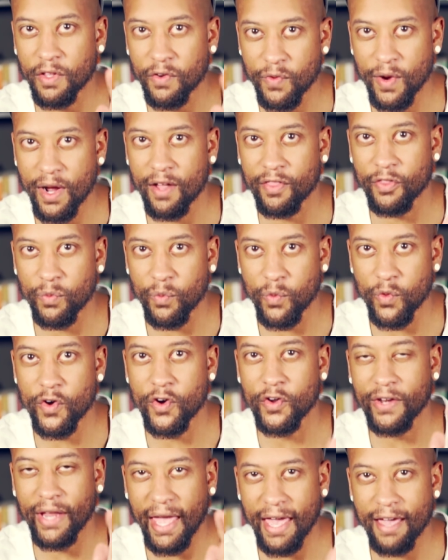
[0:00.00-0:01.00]
around the
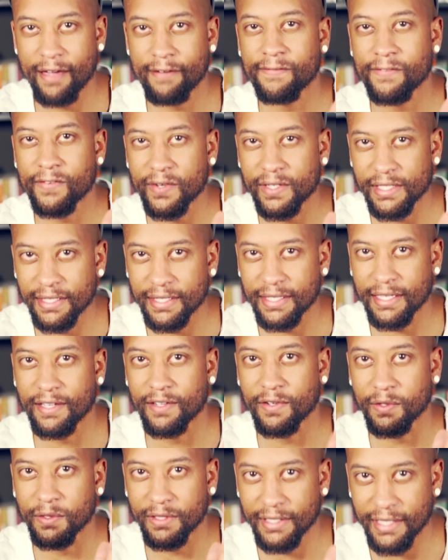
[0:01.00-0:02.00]
world every
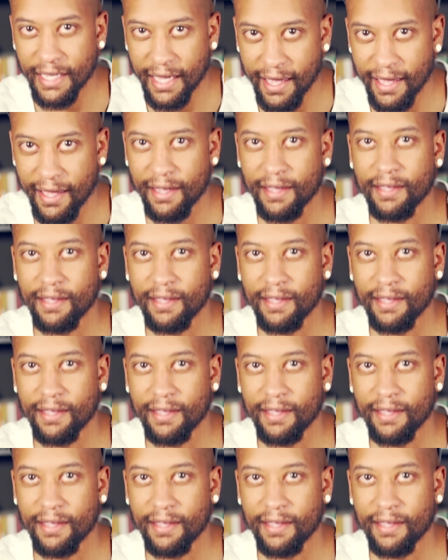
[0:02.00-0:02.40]
single day.